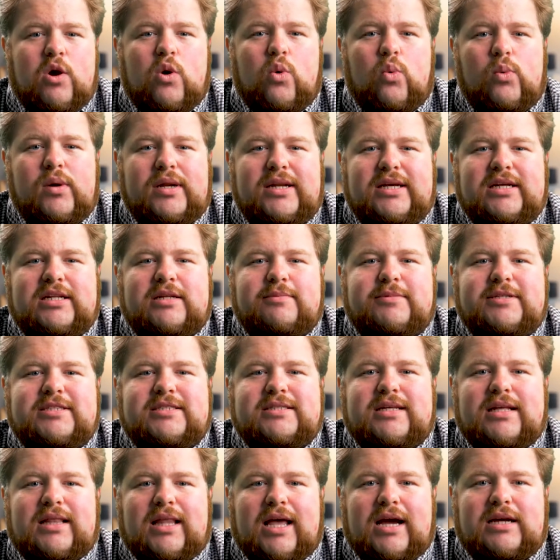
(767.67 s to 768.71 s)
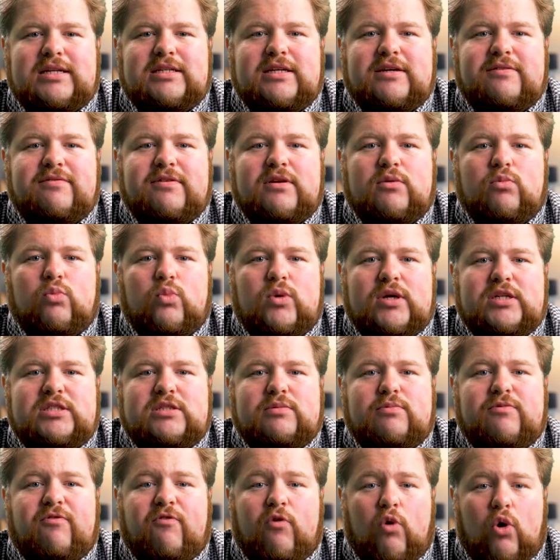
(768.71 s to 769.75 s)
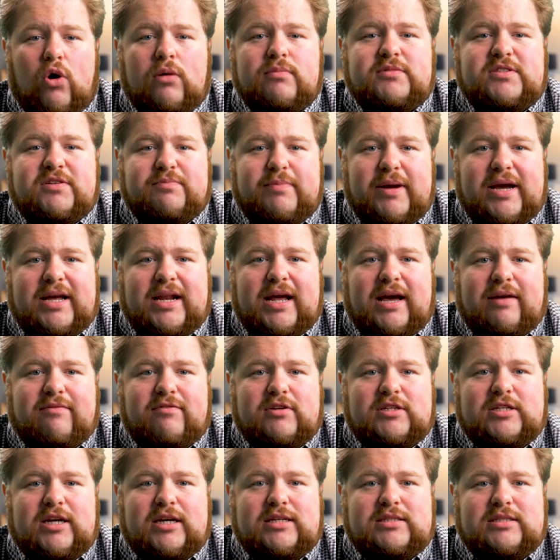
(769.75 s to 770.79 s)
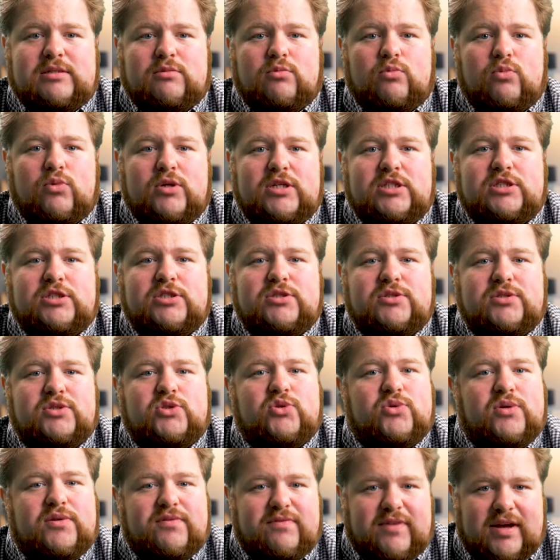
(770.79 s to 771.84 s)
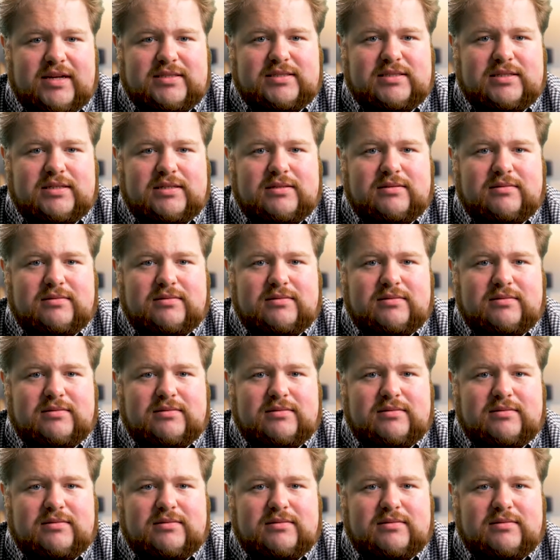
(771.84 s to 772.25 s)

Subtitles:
we need to be selective in which forms of paid advertising we choose to invest in.